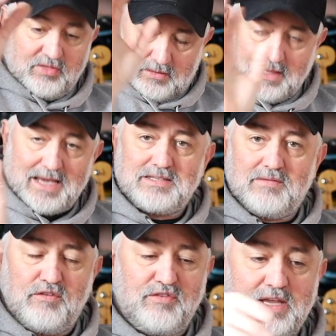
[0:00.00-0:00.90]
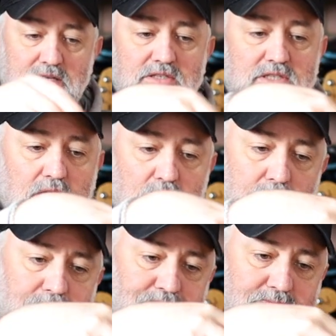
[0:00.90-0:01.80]
That's everything.
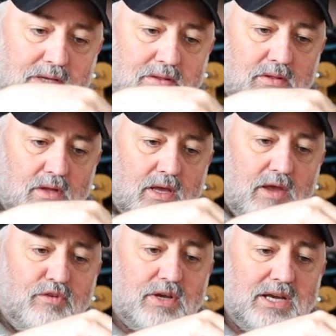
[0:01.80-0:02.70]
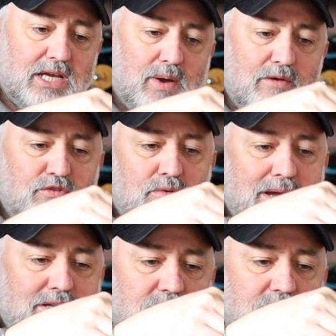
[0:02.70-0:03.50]
So if you're going to go in for a major